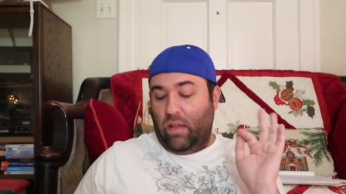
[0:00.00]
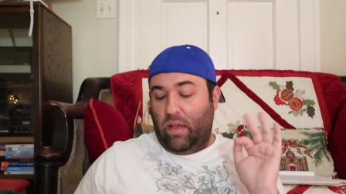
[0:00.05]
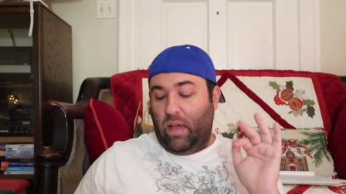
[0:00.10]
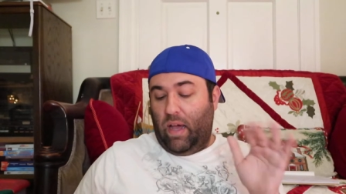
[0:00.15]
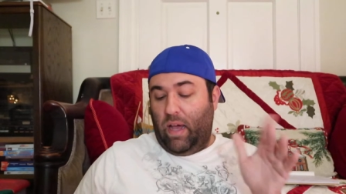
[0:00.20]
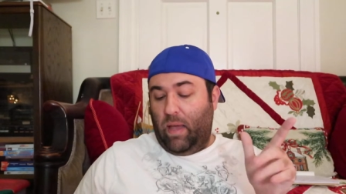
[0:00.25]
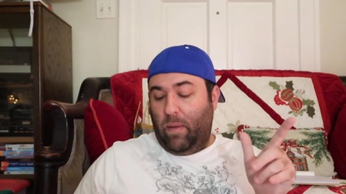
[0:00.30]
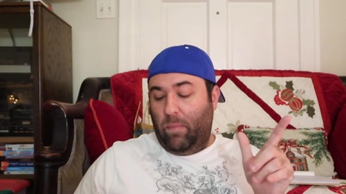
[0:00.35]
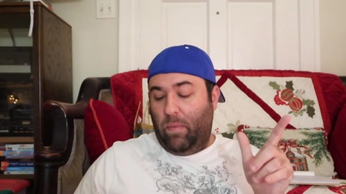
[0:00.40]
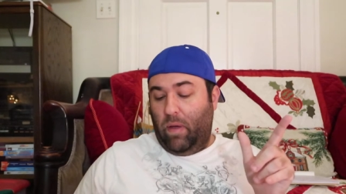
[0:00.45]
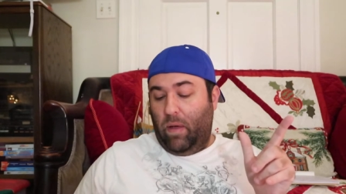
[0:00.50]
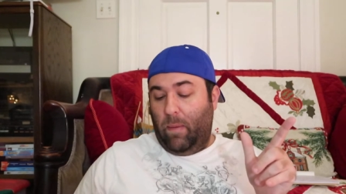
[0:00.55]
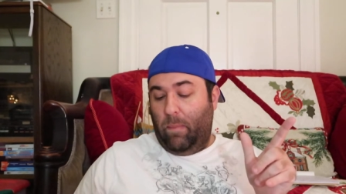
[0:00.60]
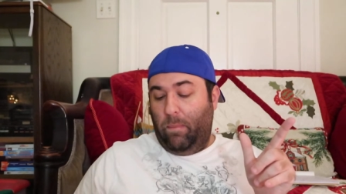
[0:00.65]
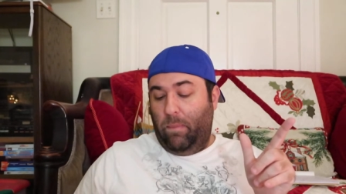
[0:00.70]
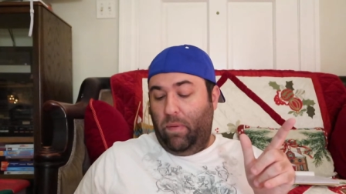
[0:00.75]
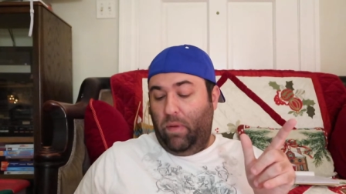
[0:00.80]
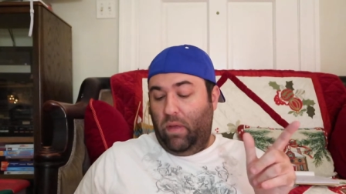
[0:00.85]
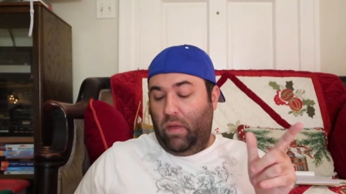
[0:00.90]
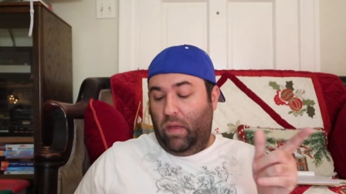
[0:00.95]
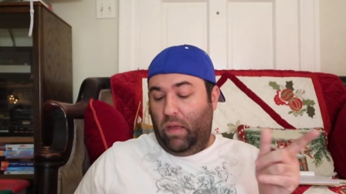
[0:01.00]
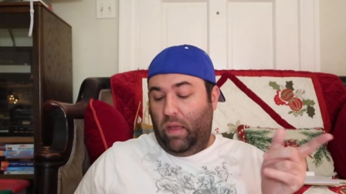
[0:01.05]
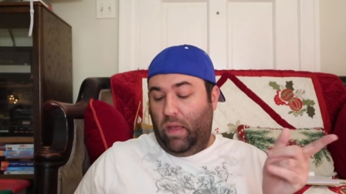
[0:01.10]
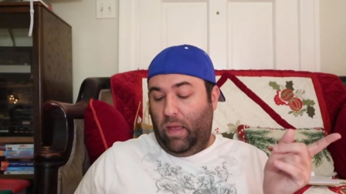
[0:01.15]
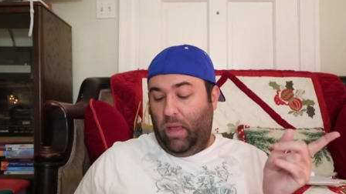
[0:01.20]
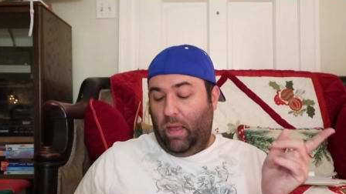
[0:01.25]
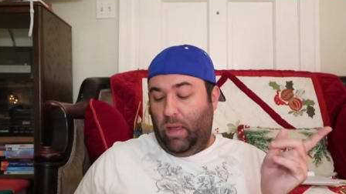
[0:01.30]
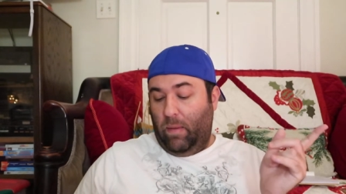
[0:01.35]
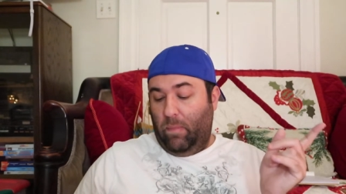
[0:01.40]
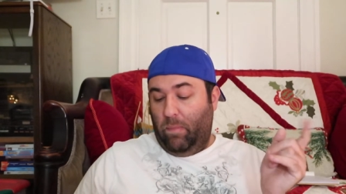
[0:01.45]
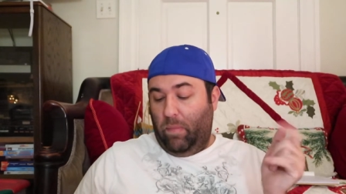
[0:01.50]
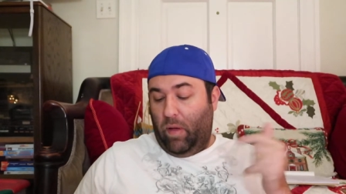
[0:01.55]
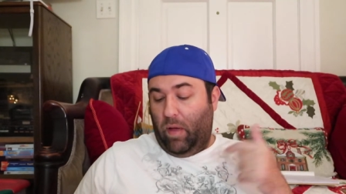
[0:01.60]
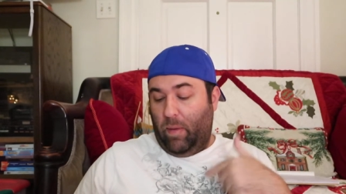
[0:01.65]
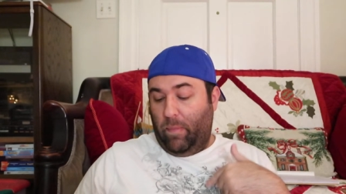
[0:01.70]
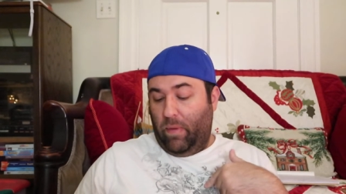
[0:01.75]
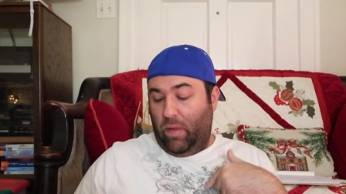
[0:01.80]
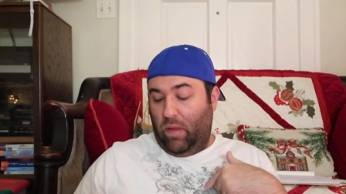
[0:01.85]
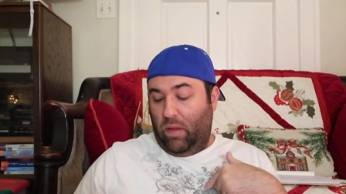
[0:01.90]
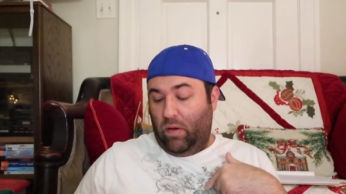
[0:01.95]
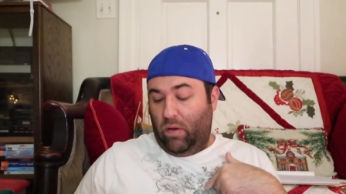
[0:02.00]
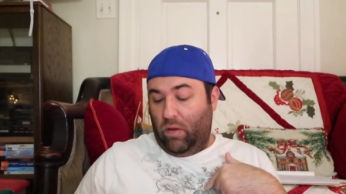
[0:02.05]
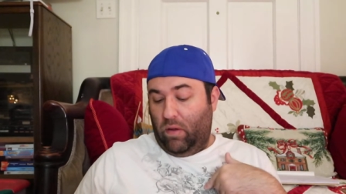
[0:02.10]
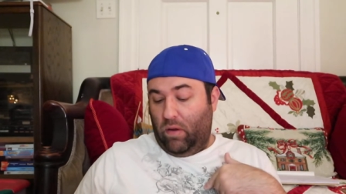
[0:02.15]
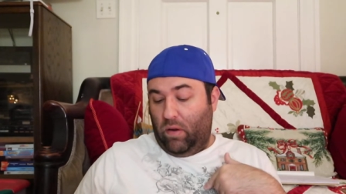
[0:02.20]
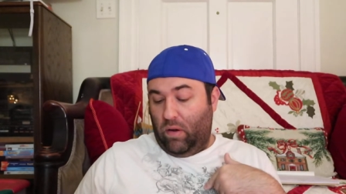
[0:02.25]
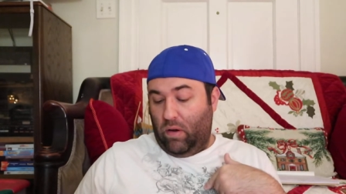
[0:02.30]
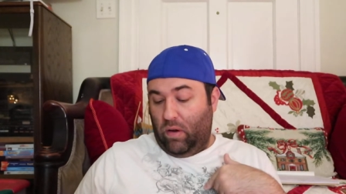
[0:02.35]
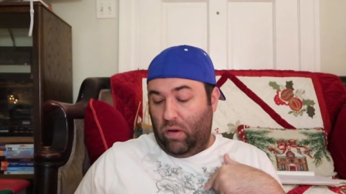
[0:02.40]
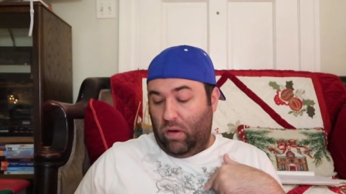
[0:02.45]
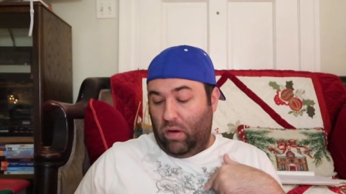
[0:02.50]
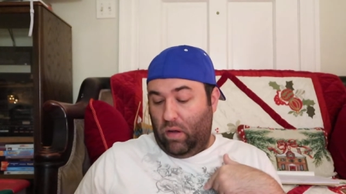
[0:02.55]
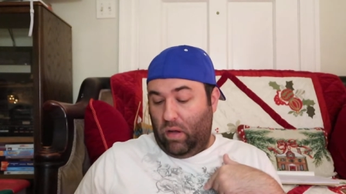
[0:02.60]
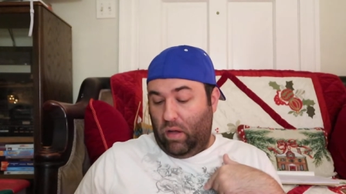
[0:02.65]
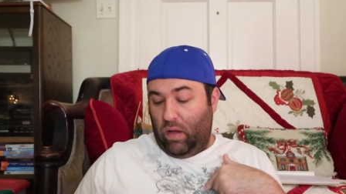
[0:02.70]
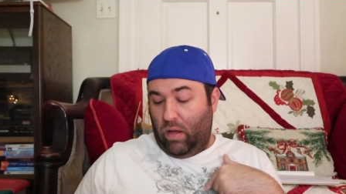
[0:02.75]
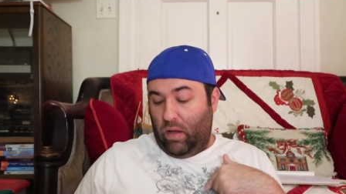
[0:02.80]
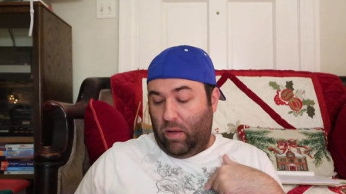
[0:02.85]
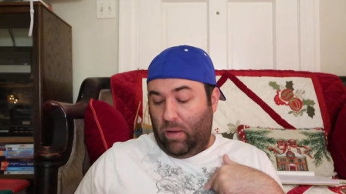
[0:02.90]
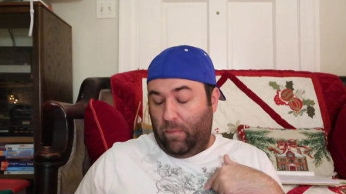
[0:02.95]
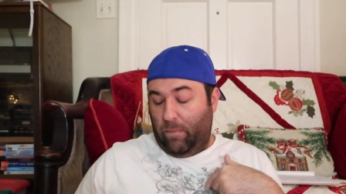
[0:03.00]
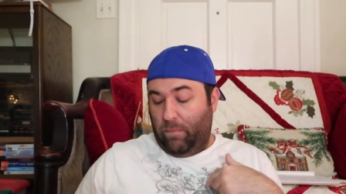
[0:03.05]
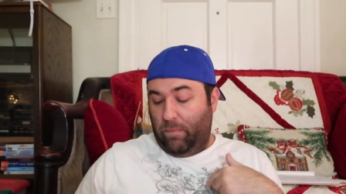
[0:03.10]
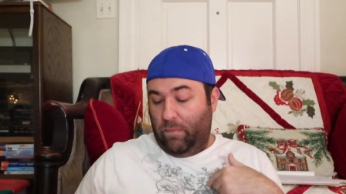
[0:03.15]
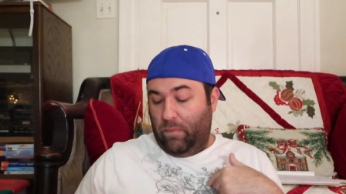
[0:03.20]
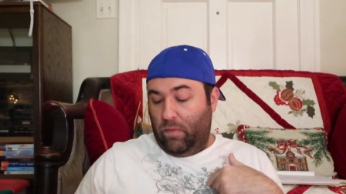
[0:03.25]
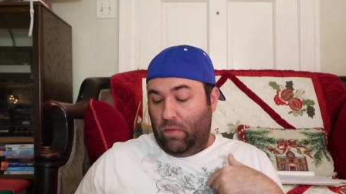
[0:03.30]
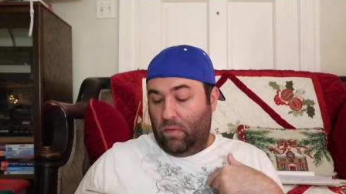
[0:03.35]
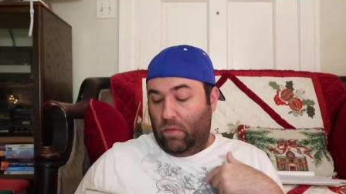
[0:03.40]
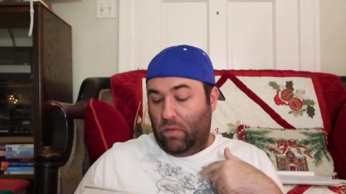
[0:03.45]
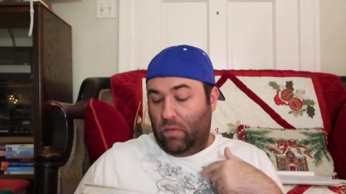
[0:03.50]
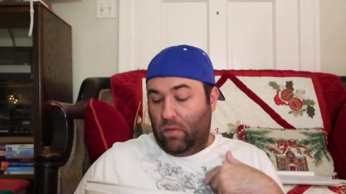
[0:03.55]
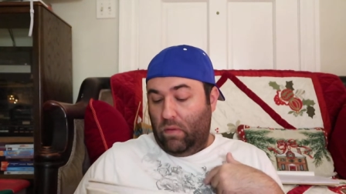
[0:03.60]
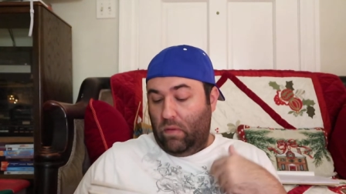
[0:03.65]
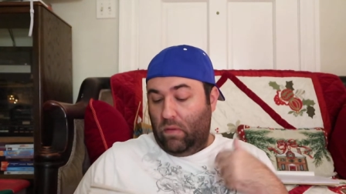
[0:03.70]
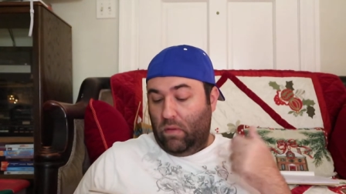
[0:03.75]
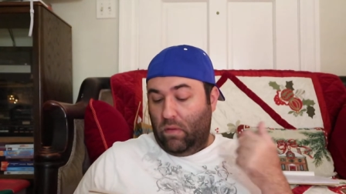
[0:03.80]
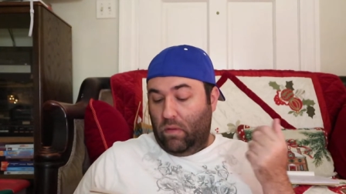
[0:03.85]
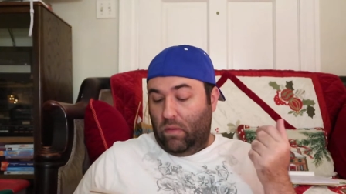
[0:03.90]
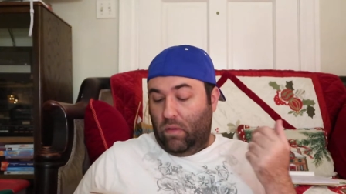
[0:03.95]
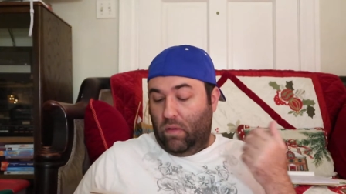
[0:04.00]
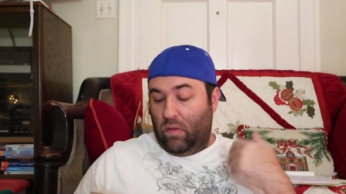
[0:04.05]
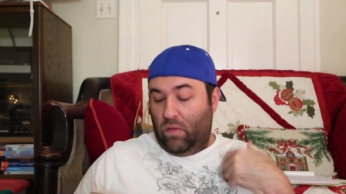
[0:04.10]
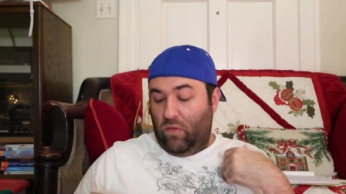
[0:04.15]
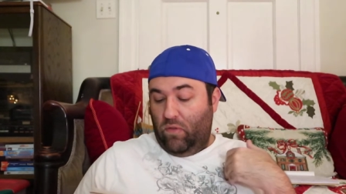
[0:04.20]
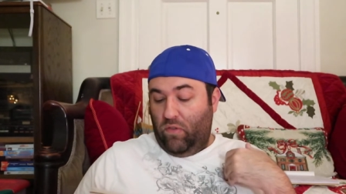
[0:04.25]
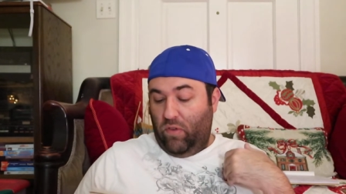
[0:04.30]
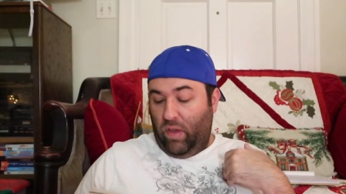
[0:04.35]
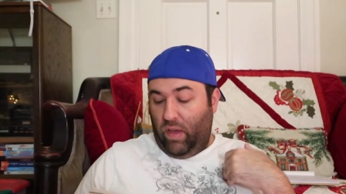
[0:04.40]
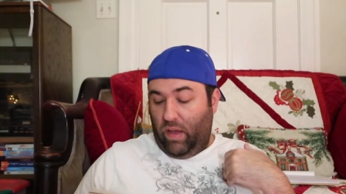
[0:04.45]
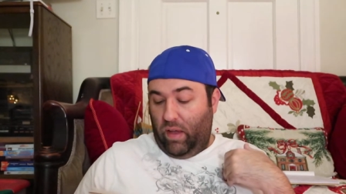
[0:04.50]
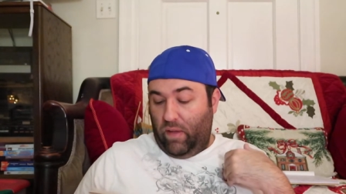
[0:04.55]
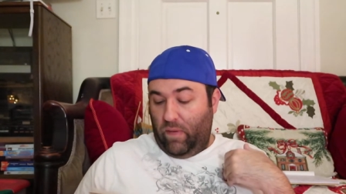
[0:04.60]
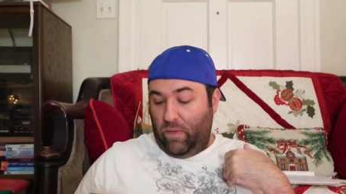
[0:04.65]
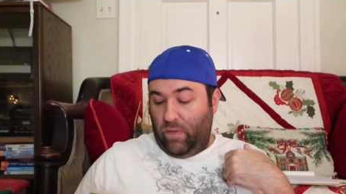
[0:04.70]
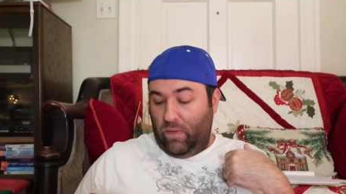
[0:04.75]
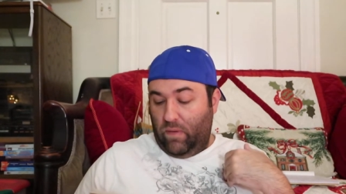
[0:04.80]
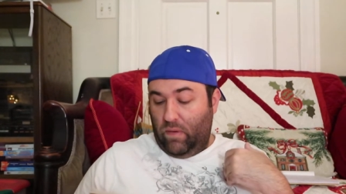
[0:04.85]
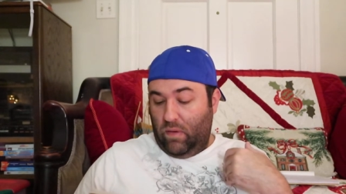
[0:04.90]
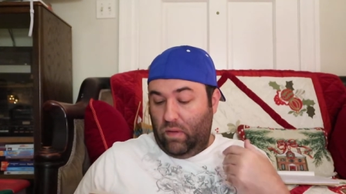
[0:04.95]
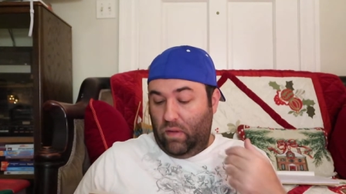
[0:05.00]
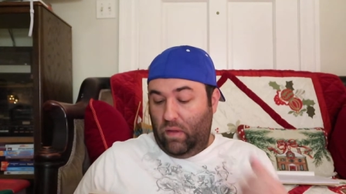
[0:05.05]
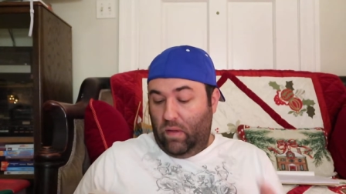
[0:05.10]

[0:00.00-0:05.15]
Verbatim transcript: Kaiba put a bomb in her um, chest.